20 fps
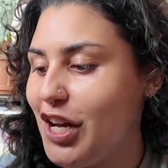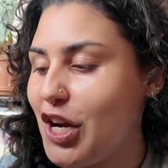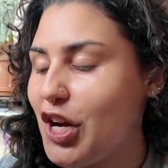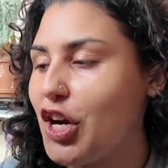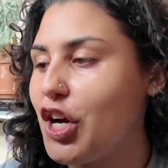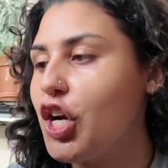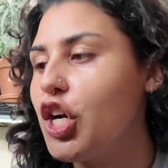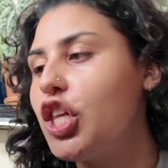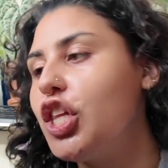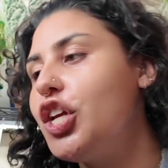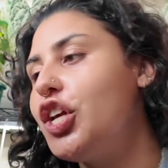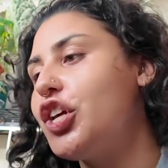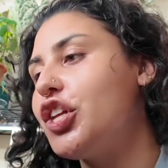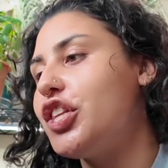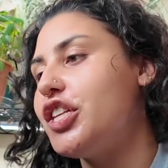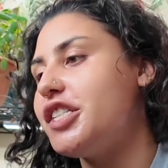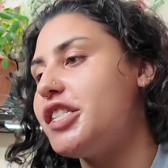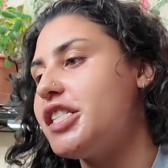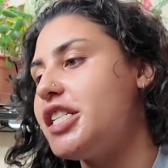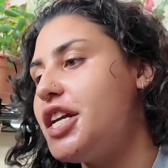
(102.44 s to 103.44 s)
earlier
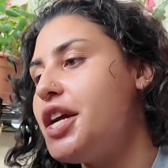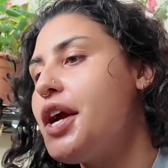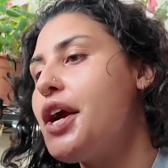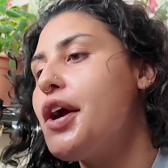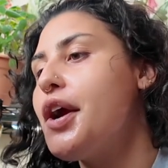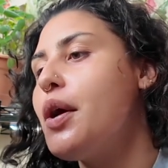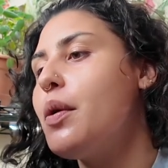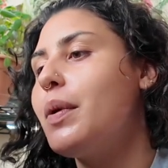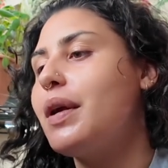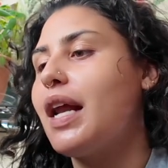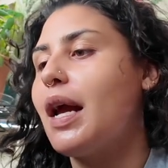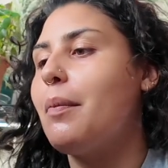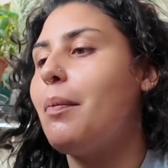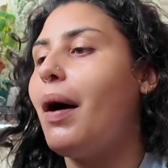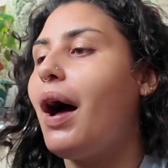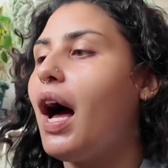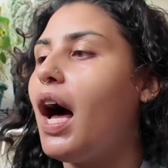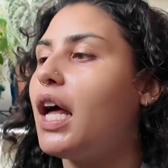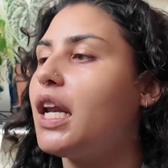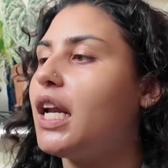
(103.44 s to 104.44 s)
this year when I
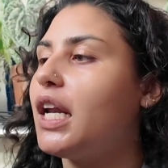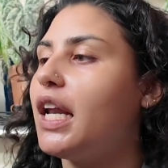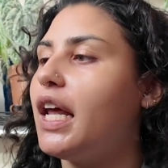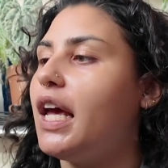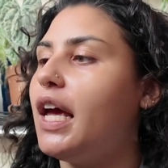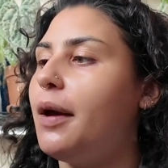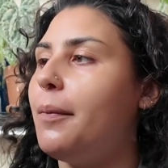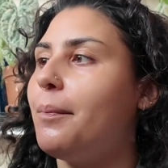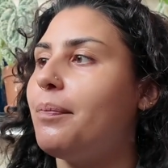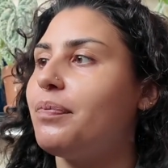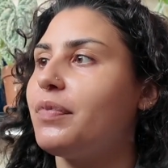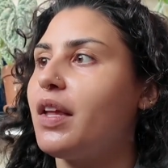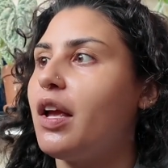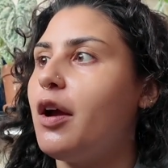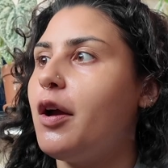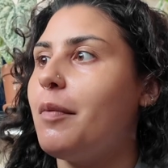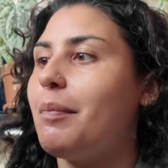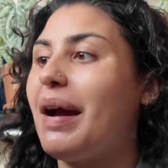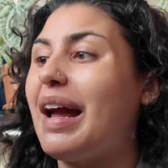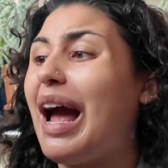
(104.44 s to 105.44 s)
potted it,
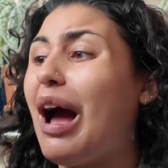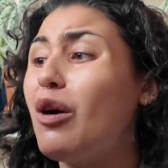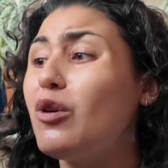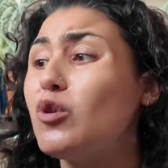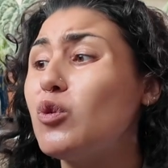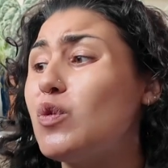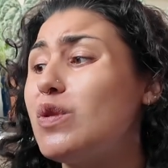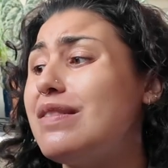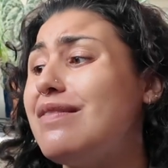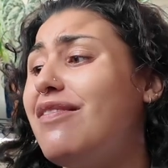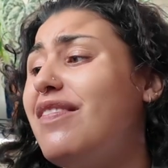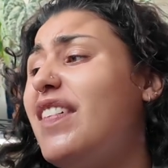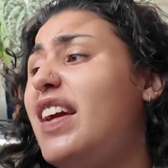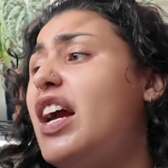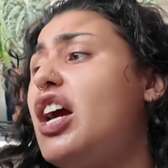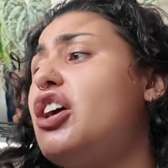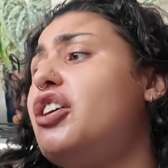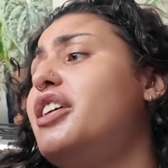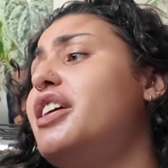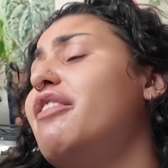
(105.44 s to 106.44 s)
my house was
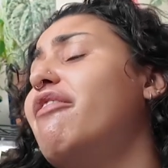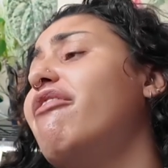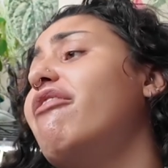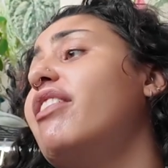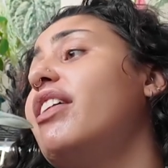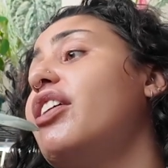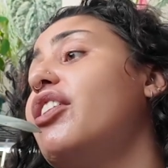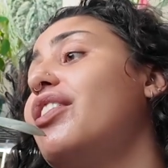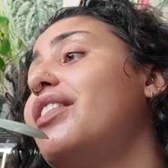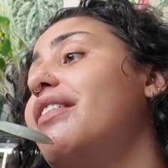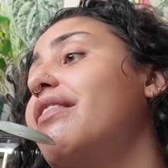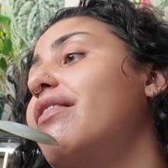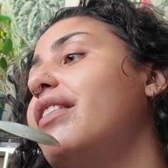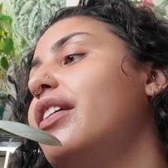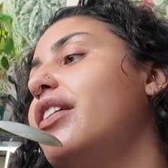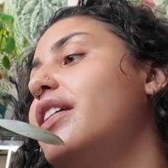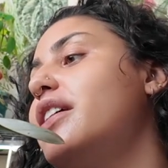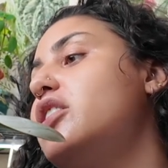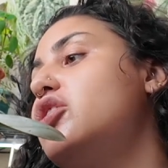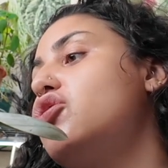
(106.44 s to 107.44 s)
very
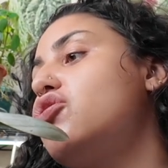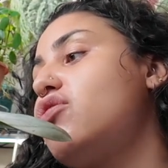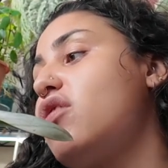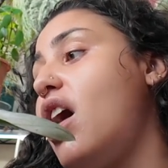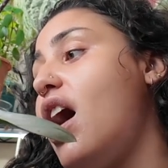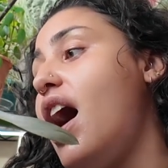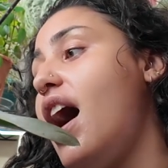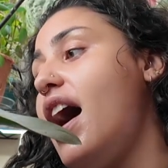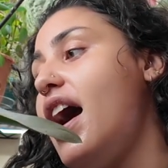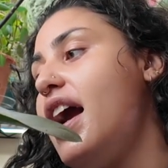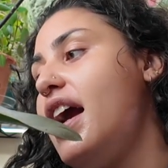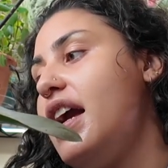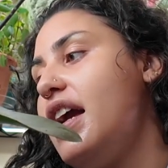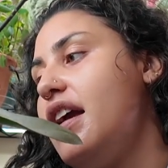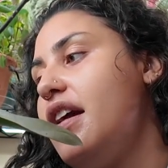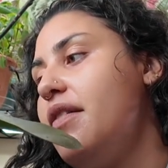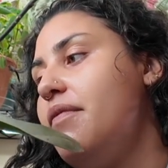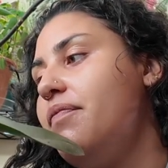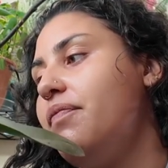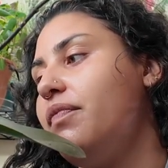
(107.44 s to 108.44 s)

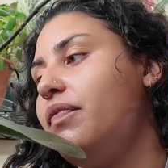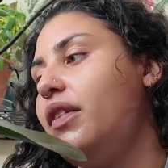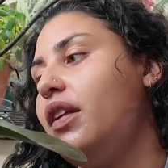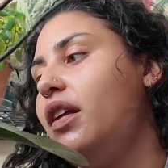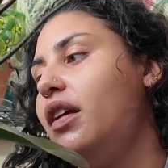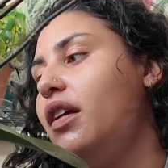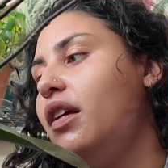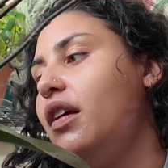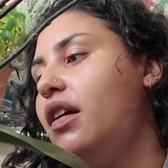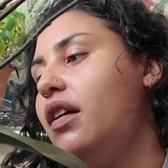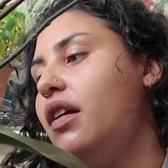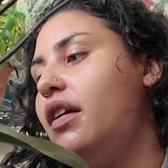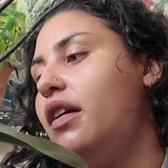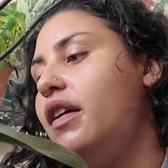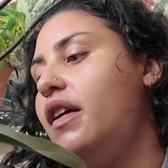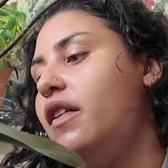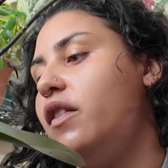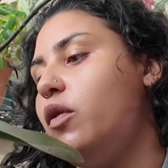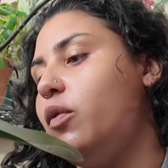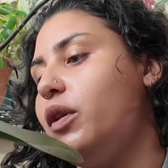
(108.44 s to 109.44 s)
dry.
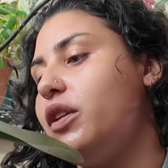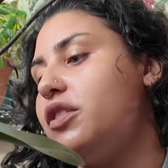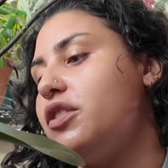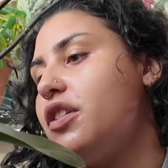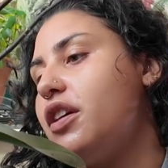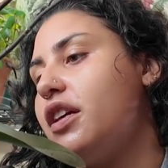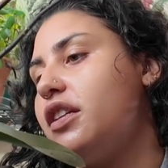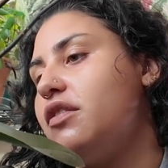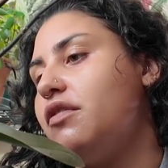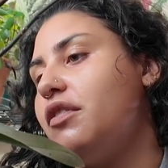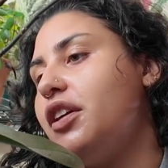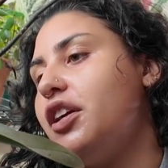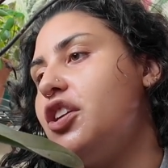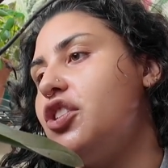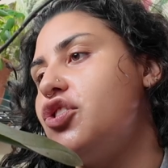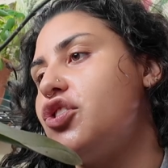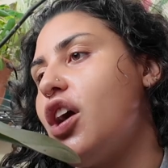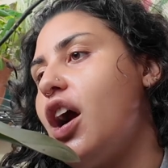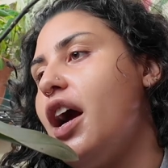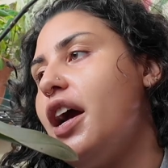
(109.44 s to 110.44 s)
In the winter it gets very
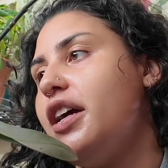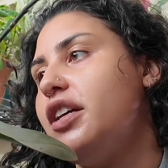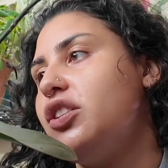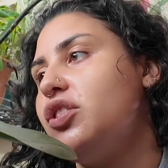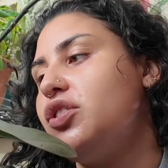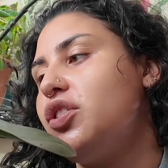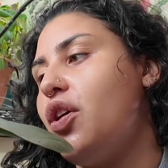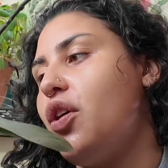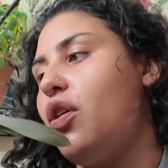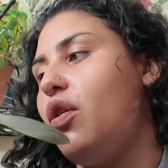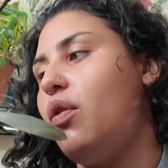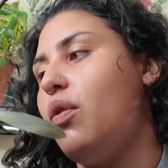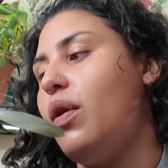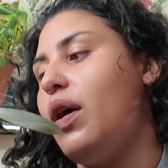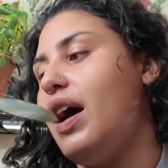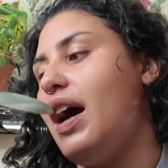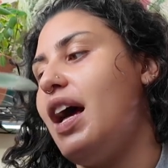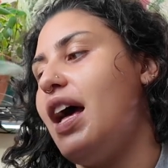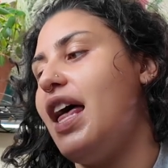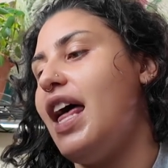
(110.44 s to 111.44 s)
dry, so
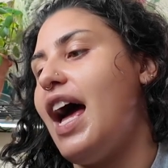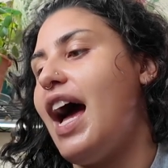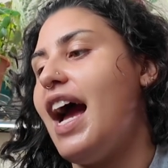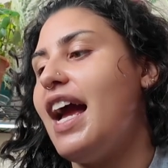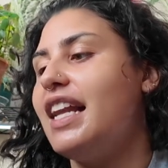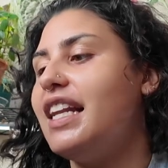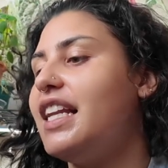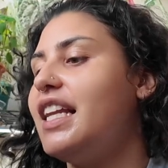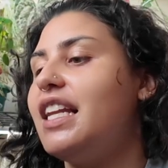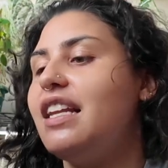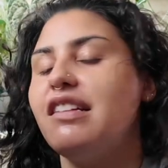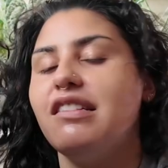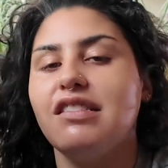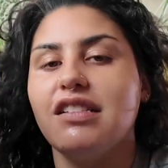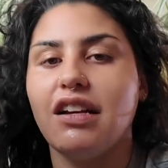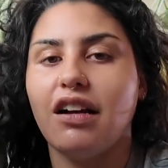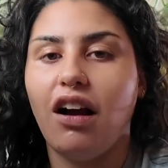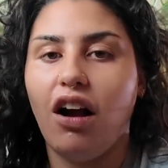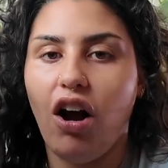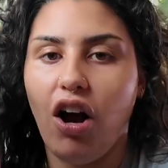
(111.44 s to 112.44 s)
I needed
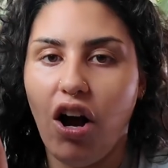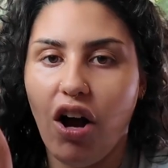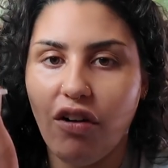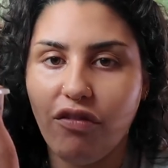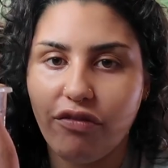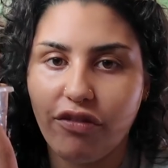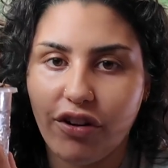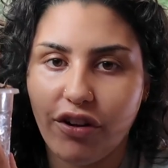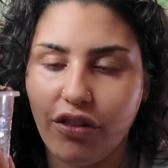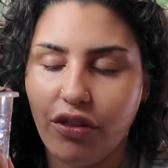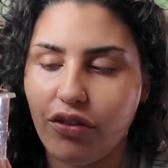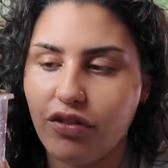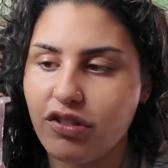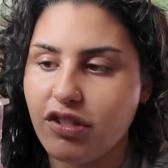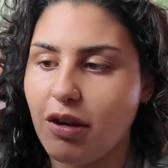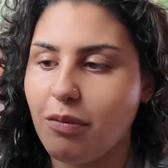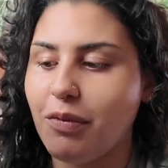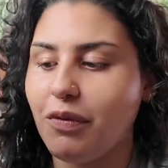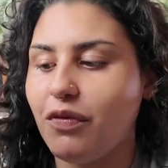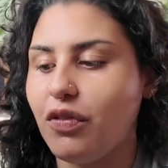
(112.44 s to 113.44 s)
to cover
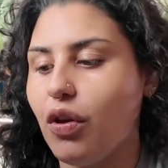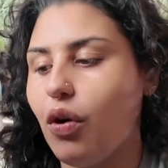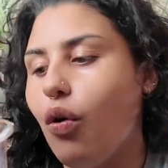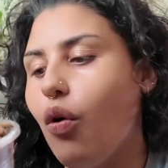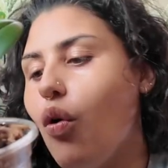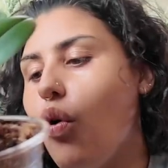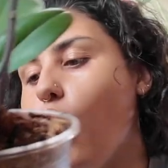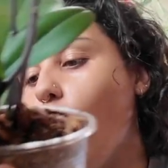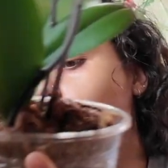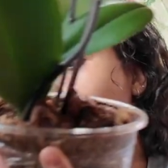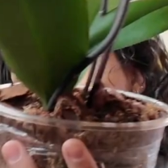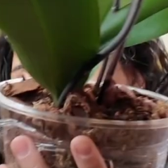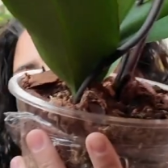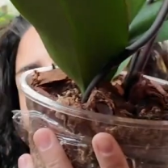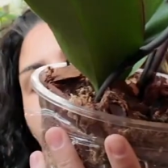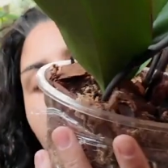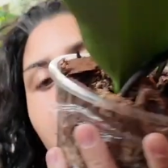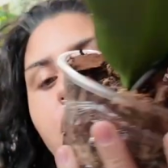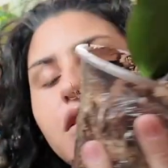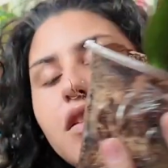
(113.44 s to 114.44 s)
some of the
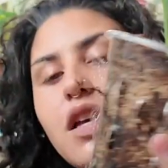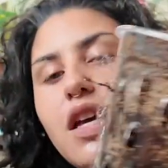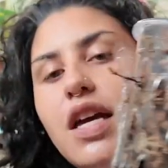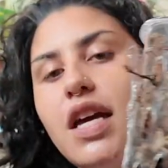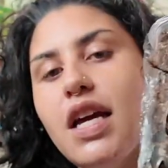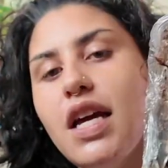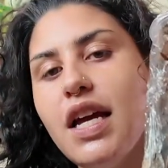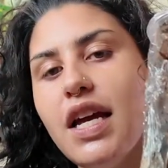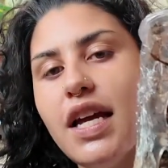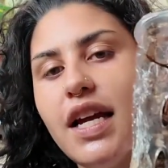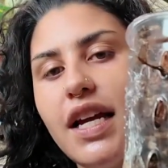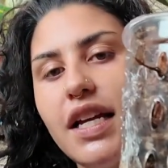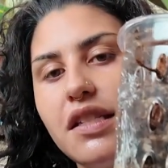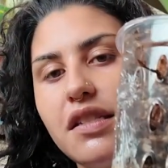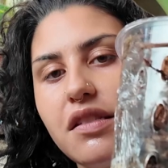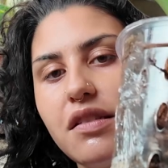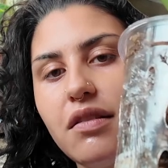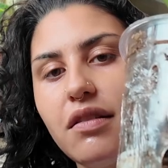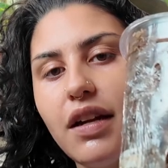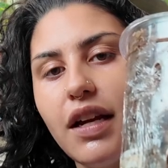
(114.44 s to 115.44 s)
holes. It's
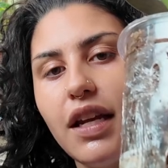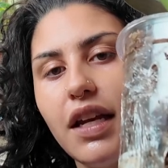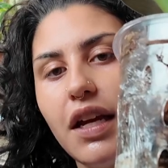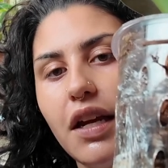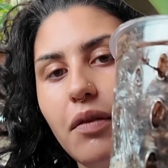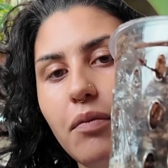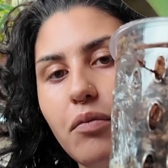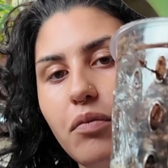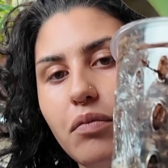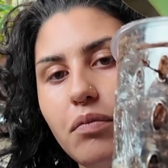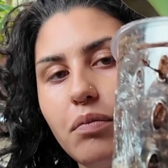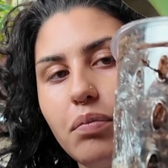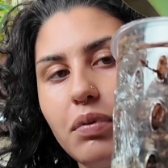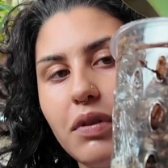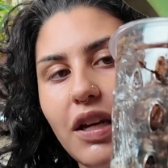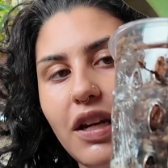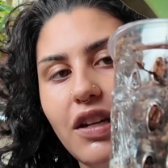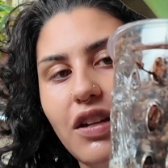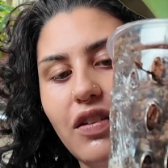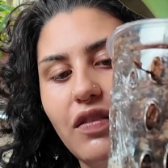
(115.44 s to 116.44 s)
still getting
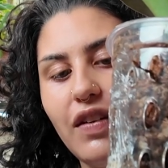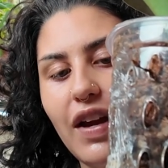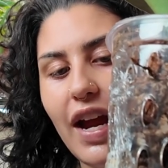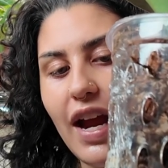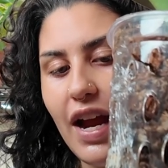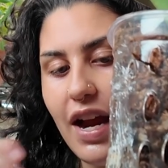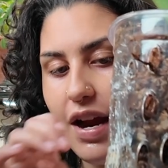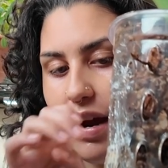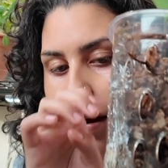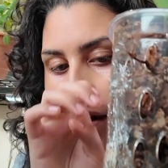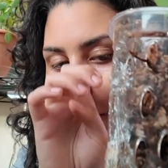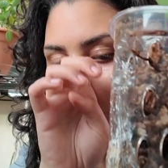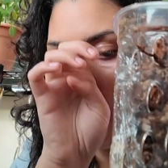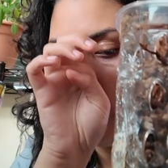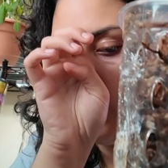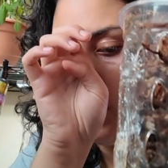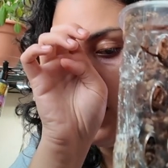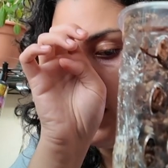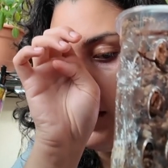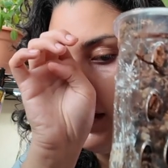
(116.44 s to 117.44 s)
plenty of air,
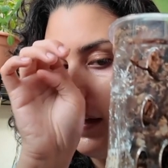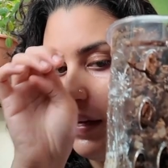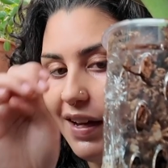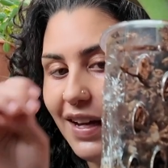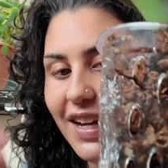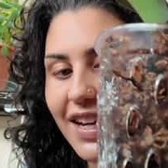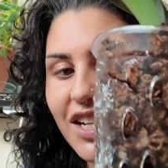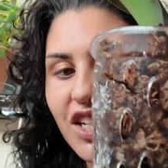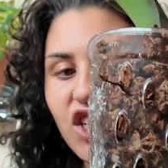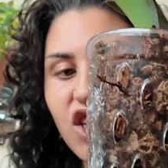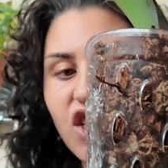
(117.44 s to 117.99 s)
but it